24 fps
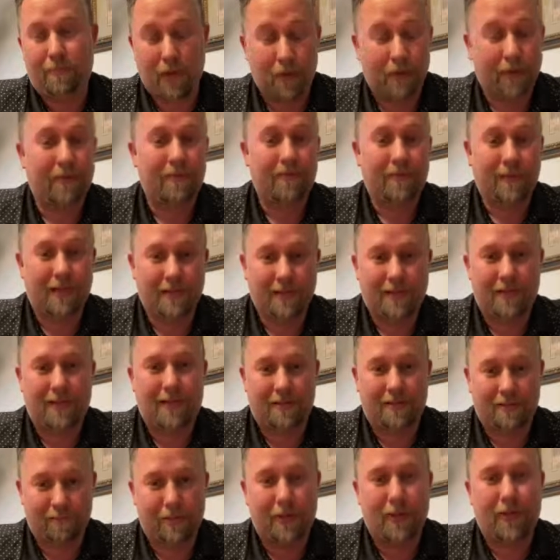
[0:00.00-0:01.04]
Both.
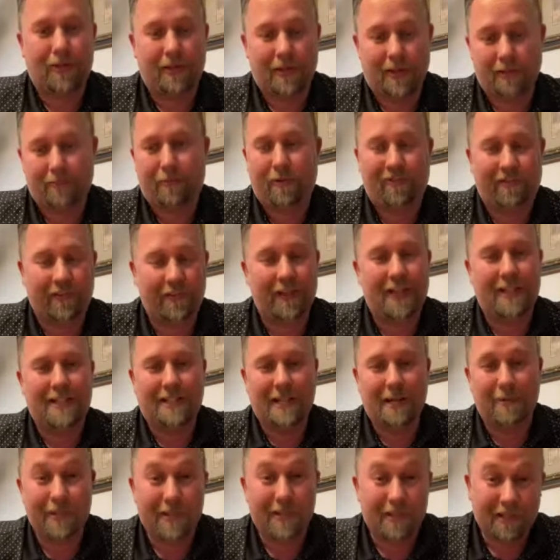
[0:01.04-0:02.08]
I prefer
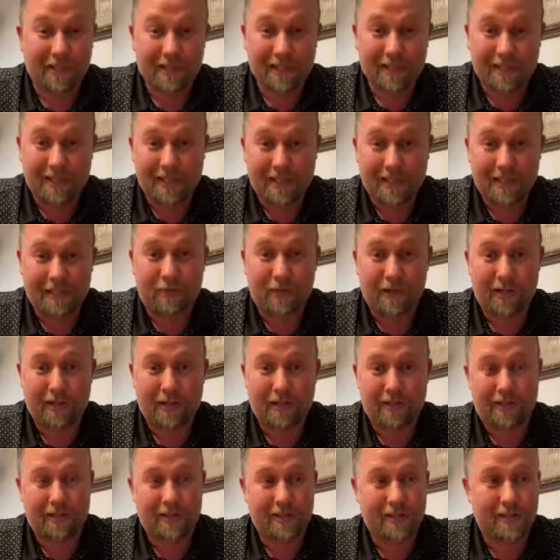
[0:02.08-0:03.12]
that time of year because it's nice
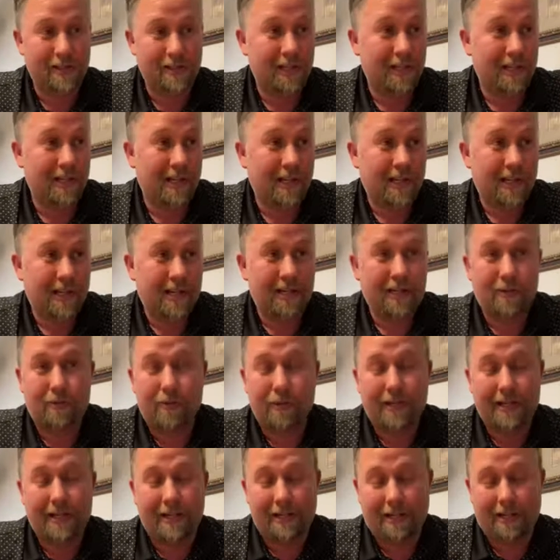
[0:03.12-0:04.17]
weather. Because
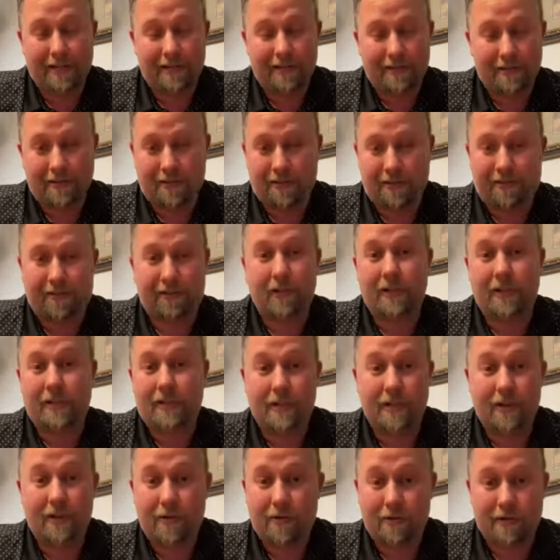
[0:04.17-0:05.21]
we can get a foot
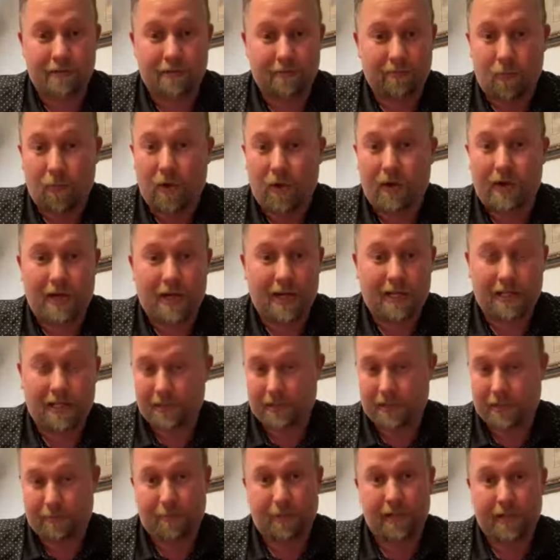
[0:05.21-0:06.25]
of snow in one
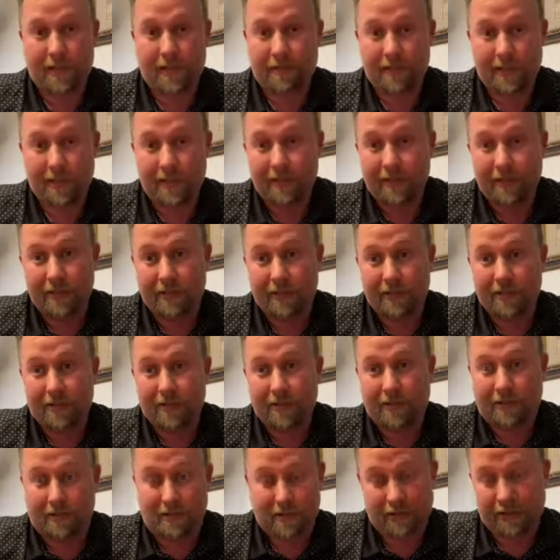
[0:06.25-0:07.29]
night in the spring,
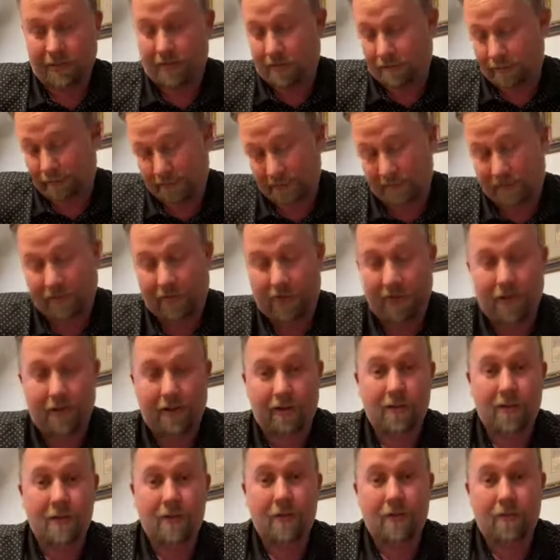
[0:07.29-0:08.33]
even or in the
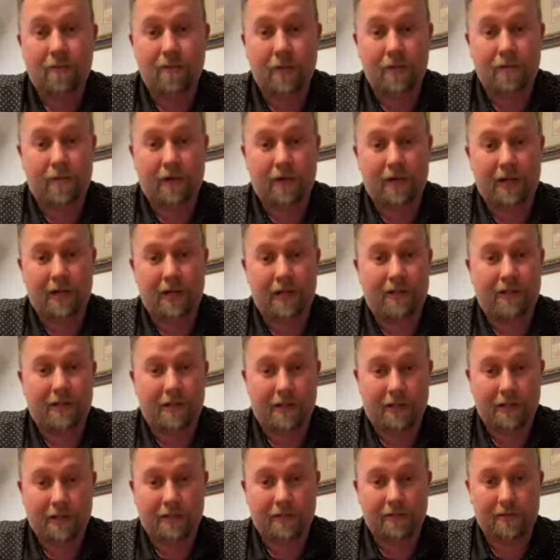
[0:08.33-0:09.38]
fall when we're elk
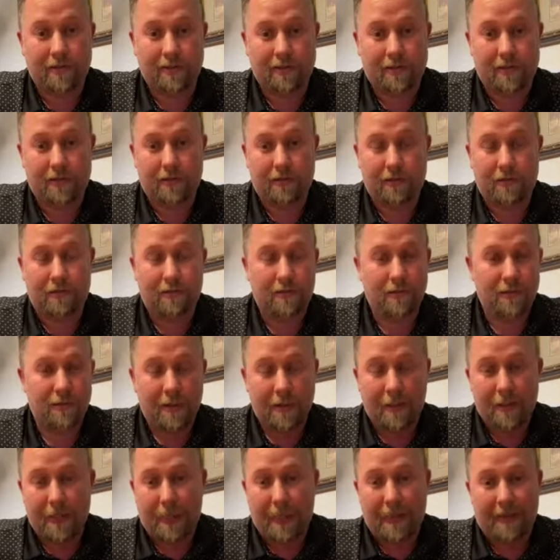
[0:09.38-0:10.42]
hunting. So
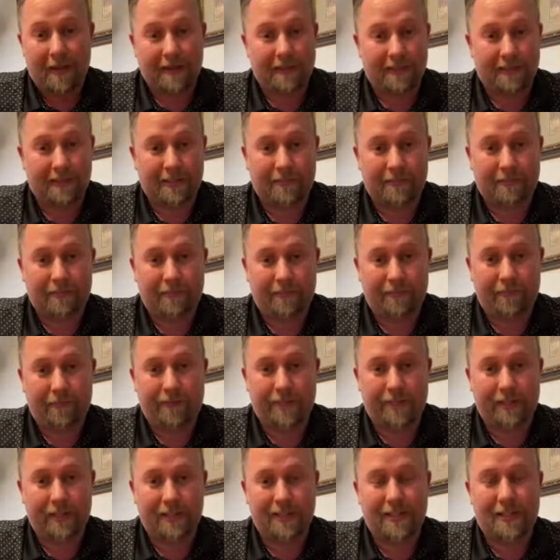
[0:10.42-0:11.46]

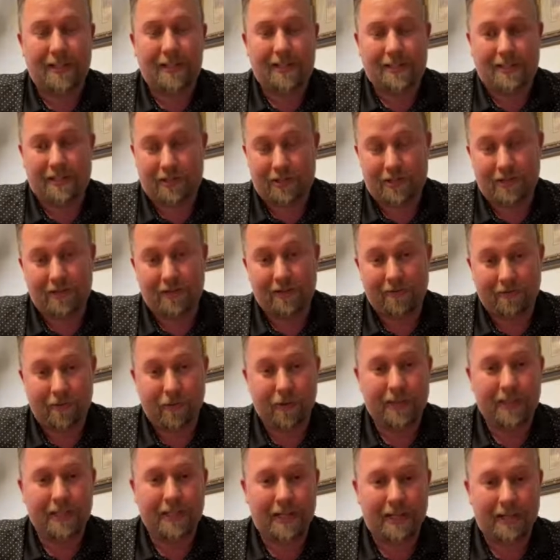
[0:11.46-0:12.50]
it is nice to try to
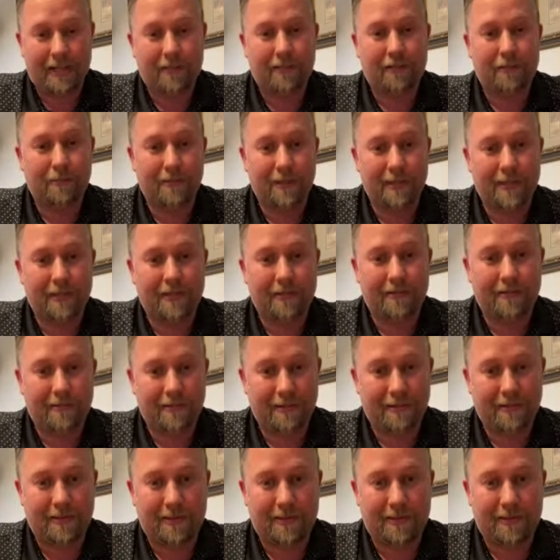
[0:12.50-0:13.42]
avoid that a little bit.